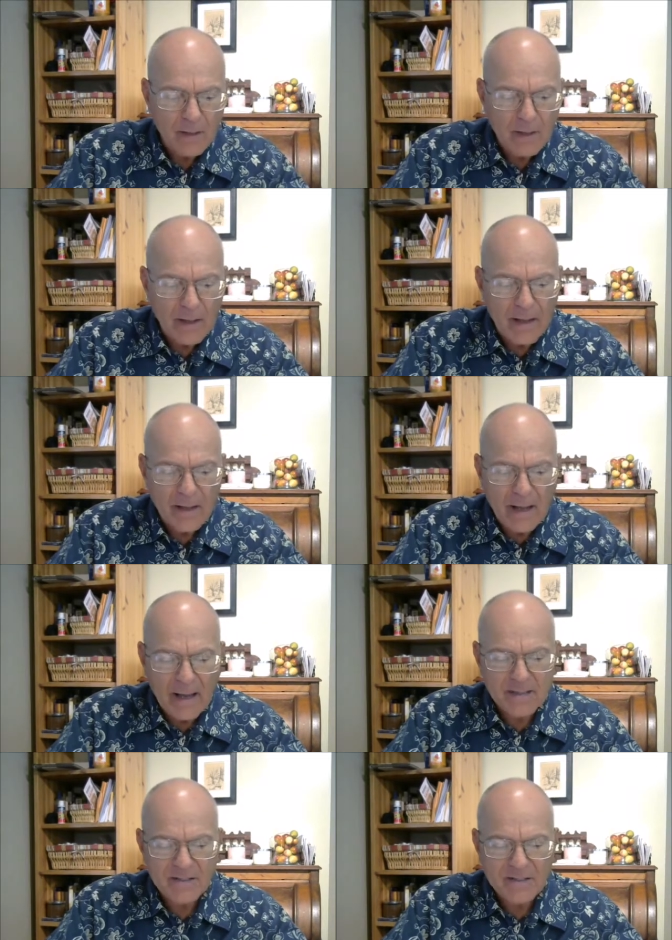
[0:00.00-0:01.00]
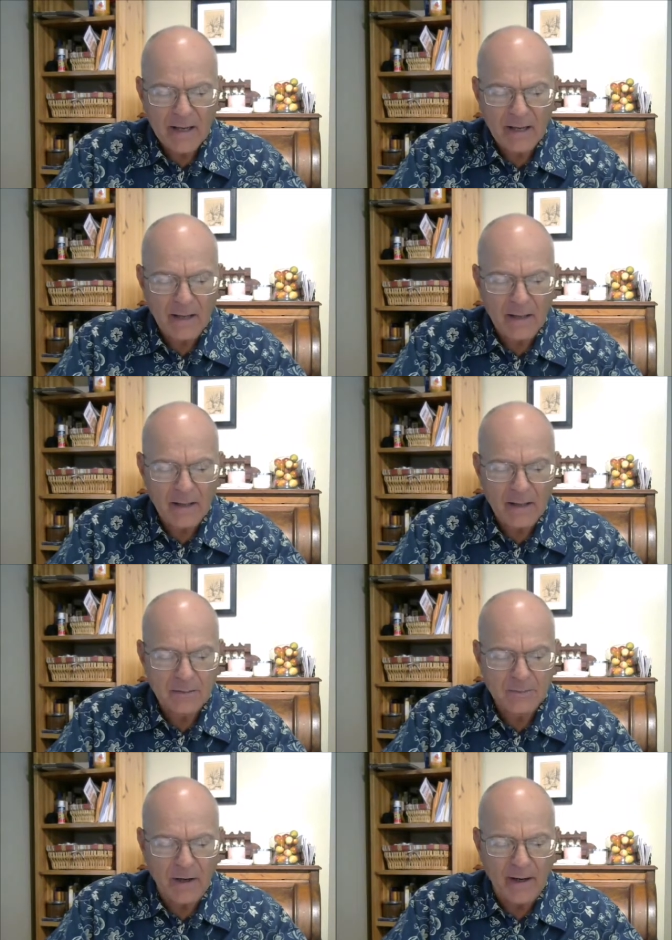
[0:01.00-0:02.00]
and I said, uh, and
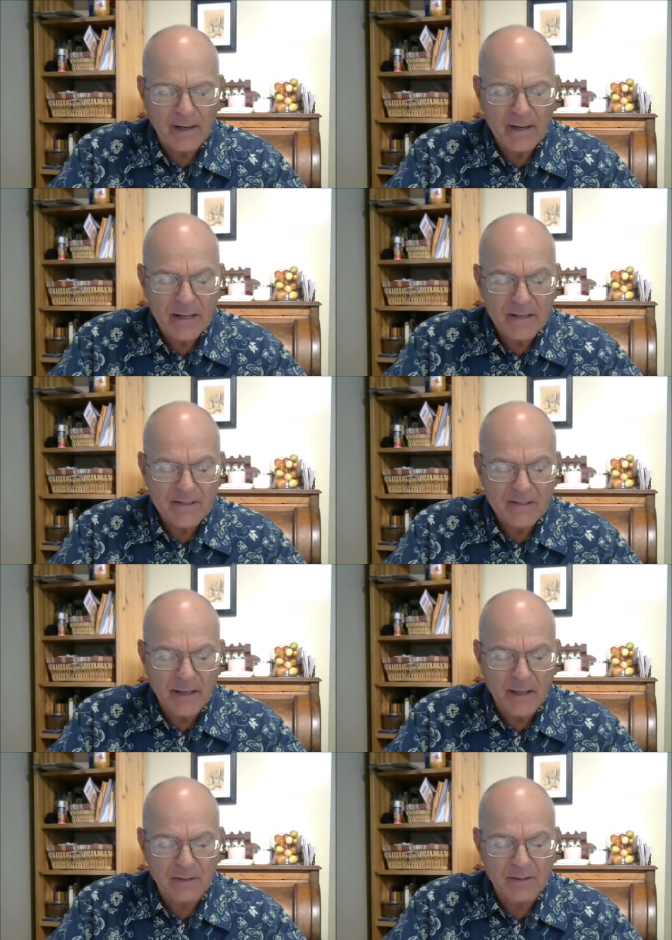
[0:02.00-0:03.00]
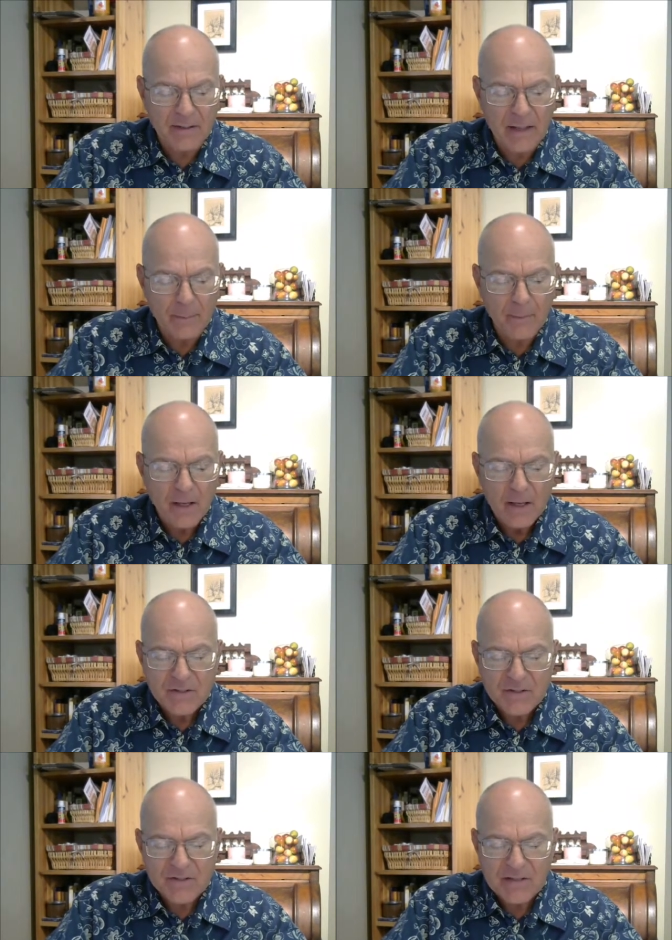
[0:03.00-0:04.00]
sorry, and he said unto them,
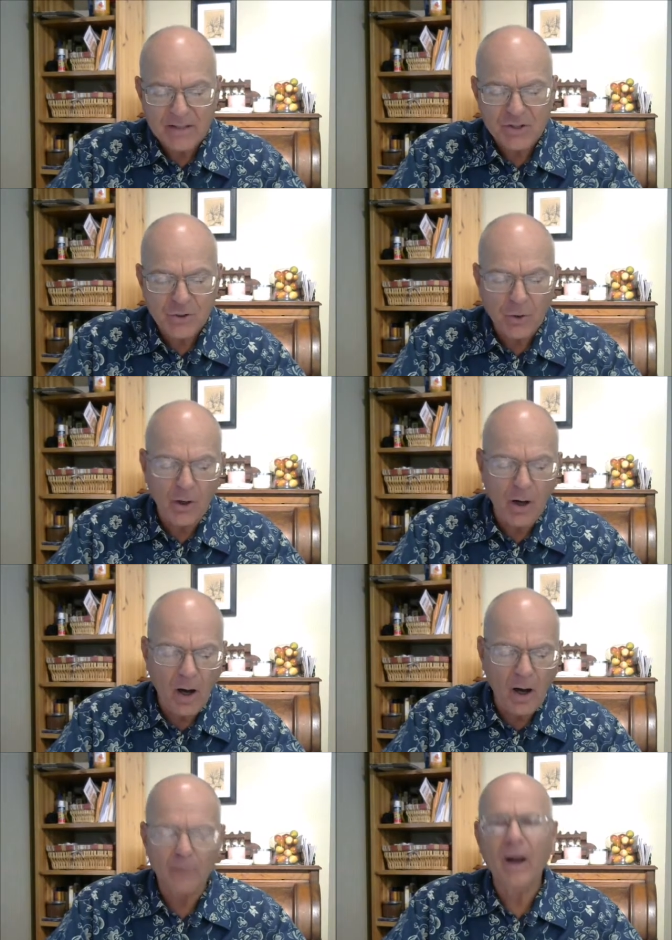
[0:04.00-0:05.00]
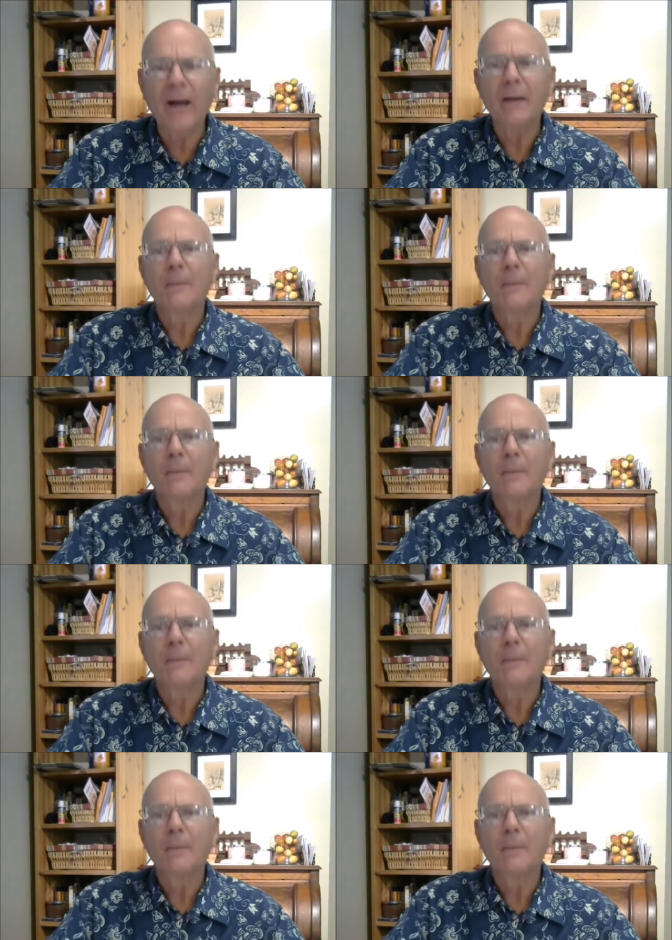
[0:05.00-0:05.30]
set your heart, what?